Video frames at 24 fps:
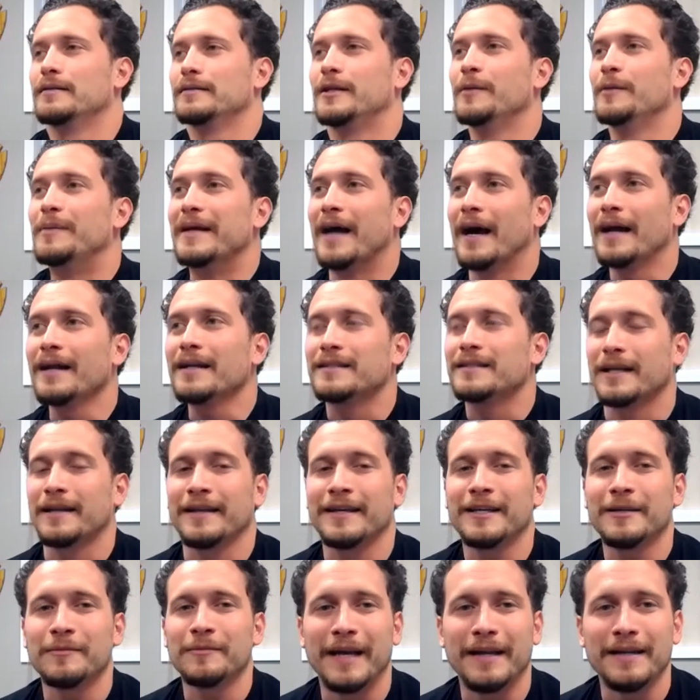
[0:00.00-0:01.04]
To be honest, I
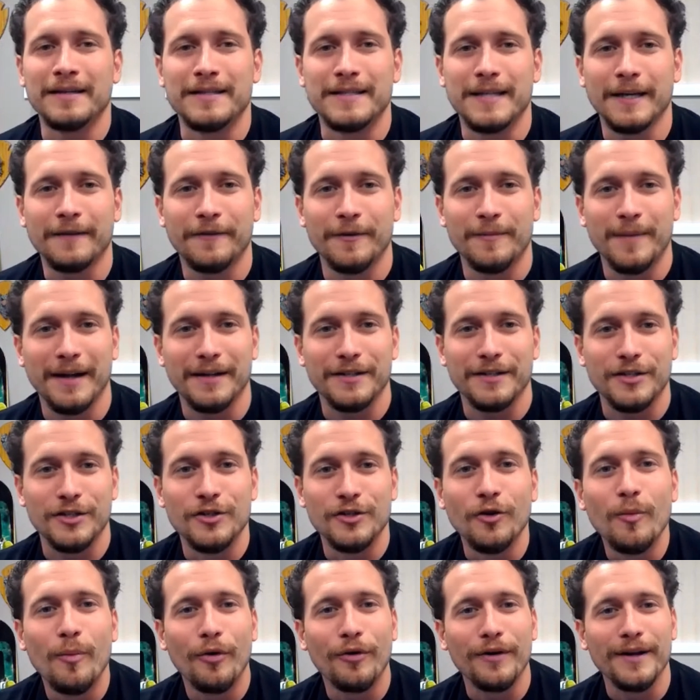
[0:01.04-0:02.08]
think I'm getting sick from not
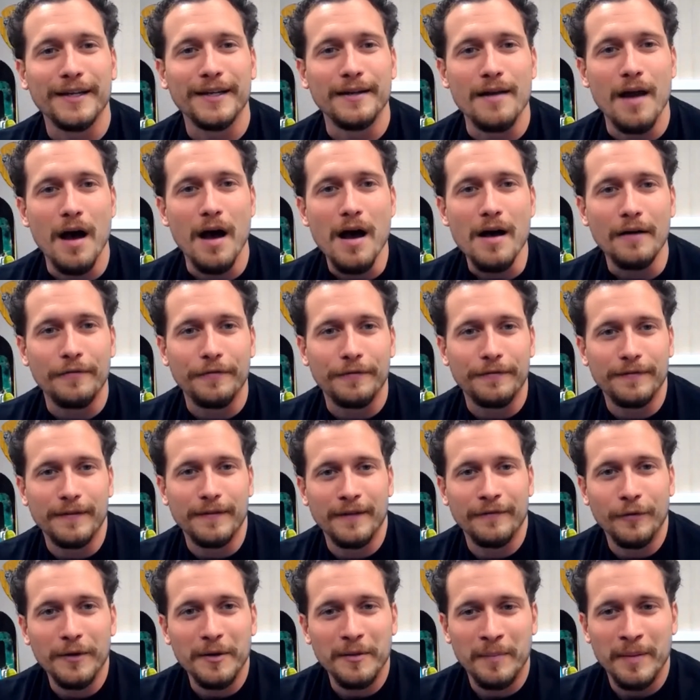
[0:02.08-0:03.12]
snowboarding enough.
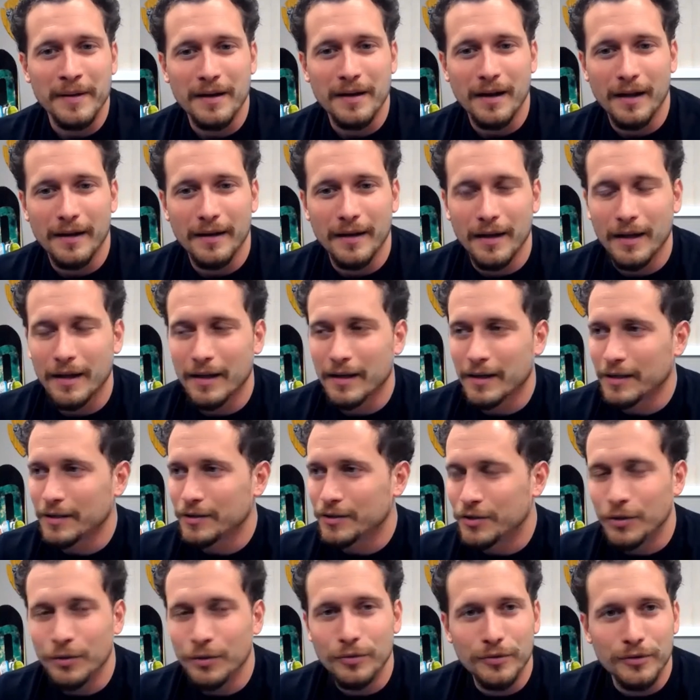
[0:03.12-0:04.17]
I've only been on
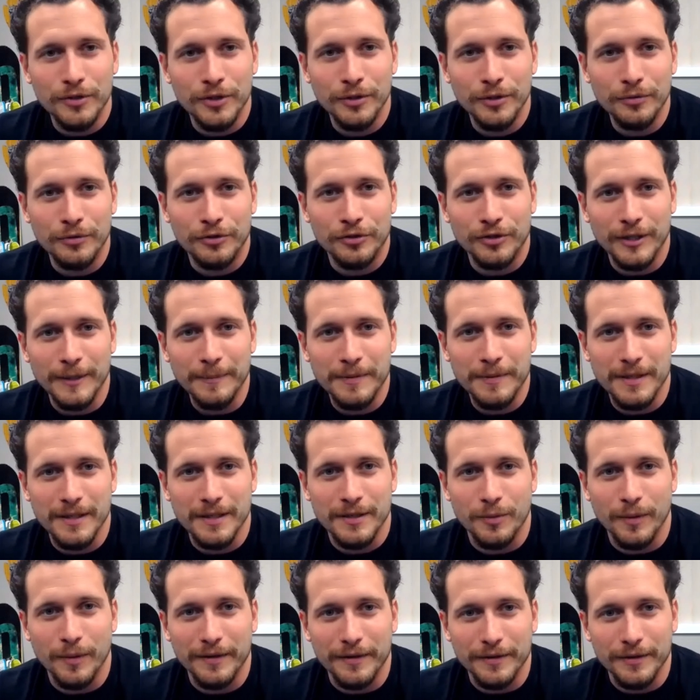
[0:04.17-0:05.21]
two trips
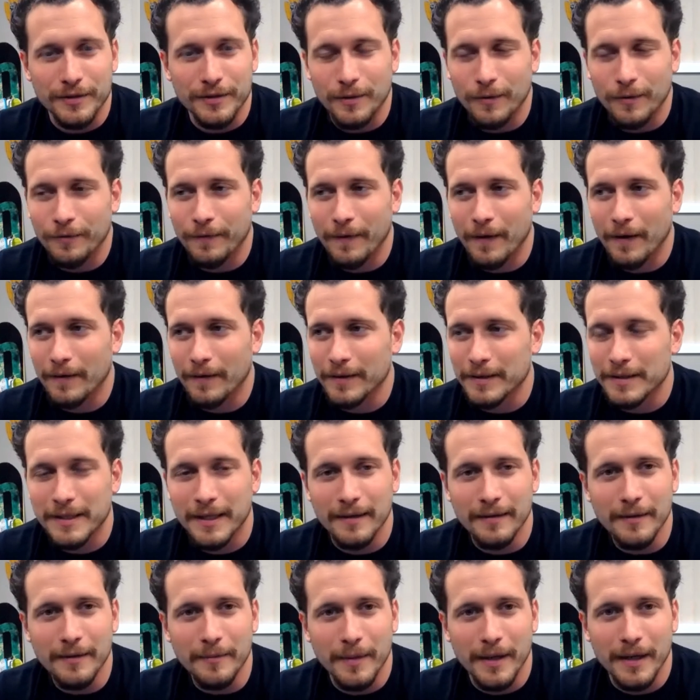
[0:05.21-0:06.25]
this winter so far. It's
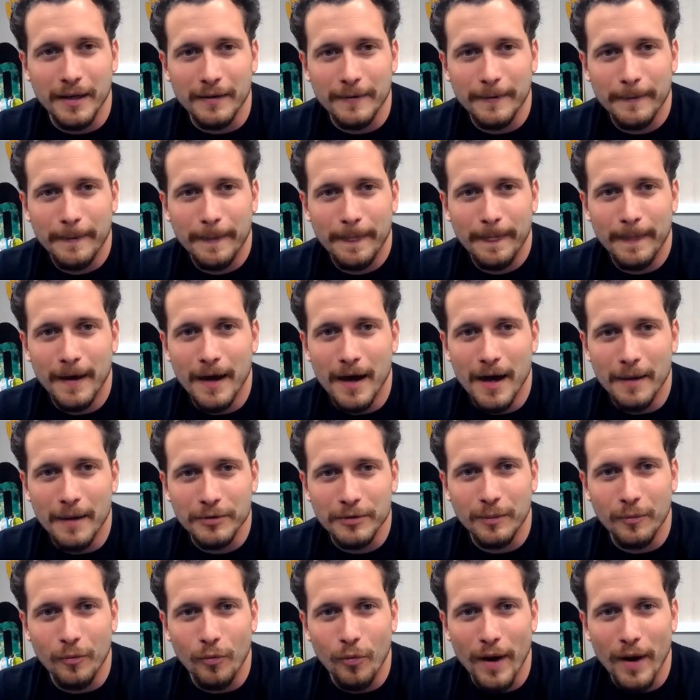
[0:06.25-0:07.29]
killing me. So
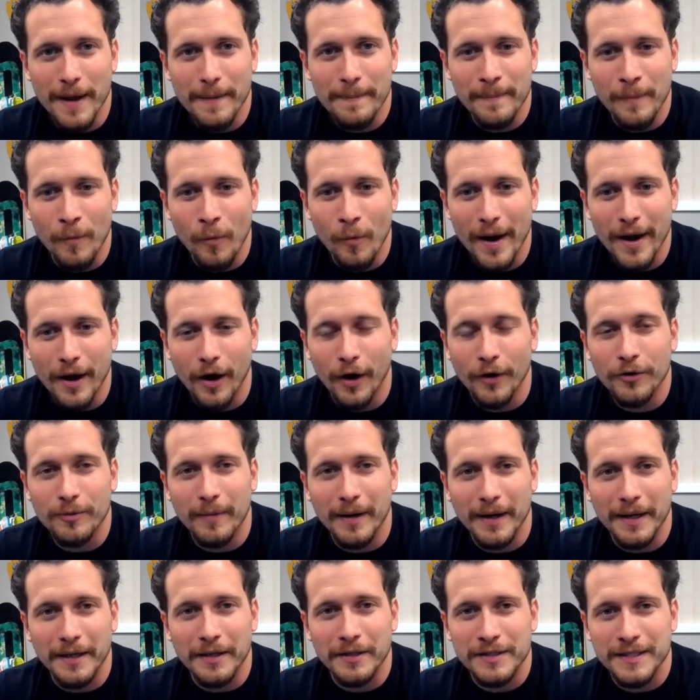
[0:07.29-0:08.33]
I'm way under
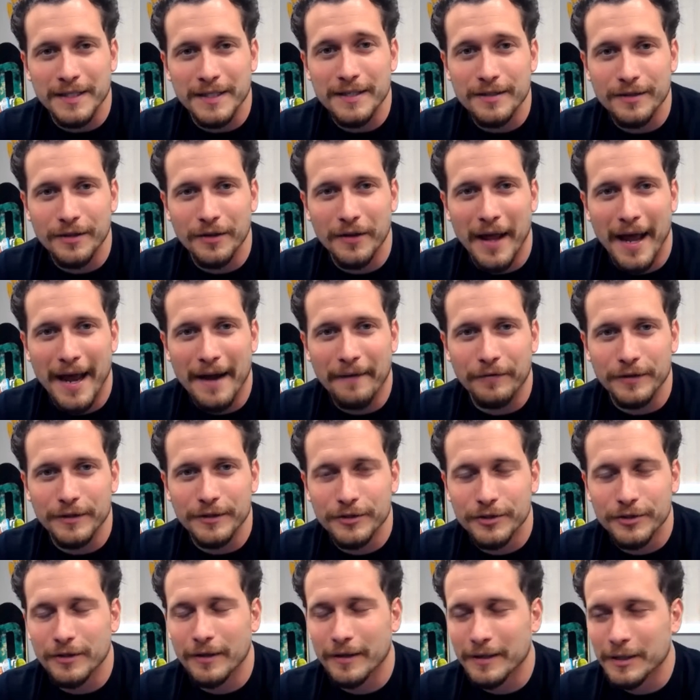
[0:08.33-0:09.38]
my seasonal
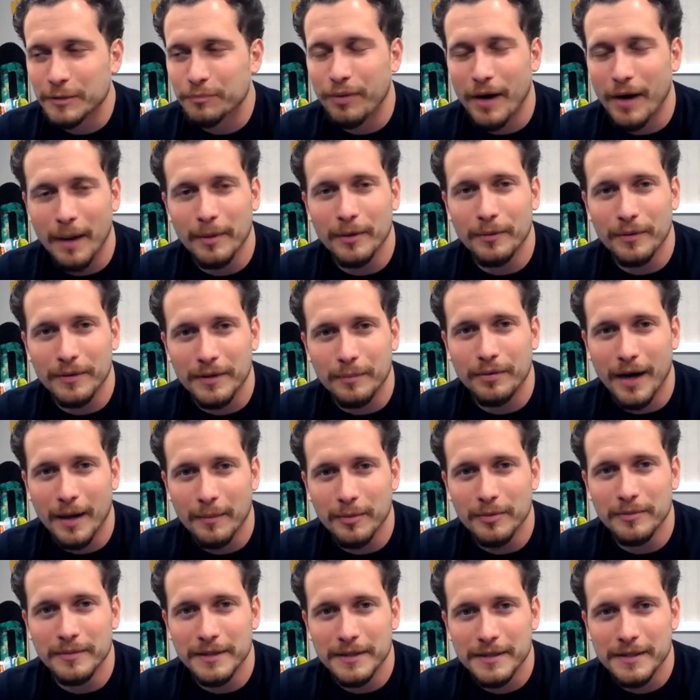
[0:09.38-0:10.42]
average. So that's probably what the
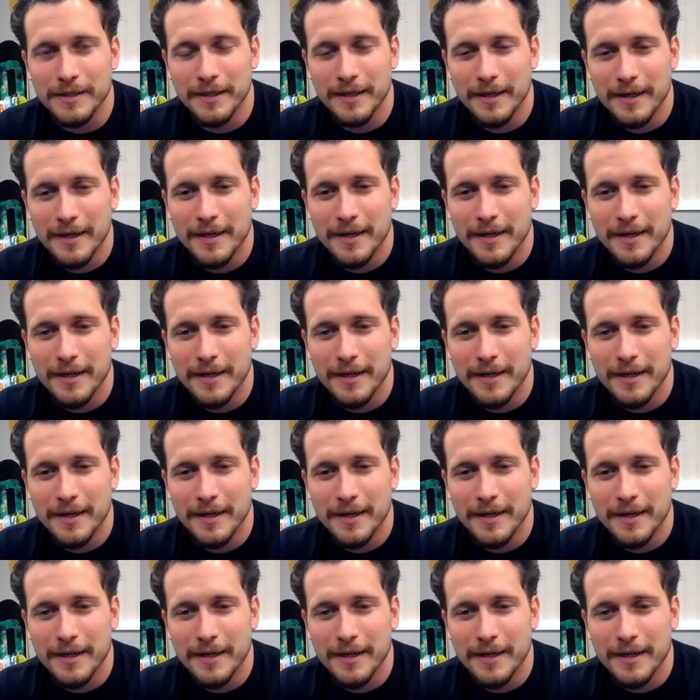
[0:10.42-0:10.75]
problem is.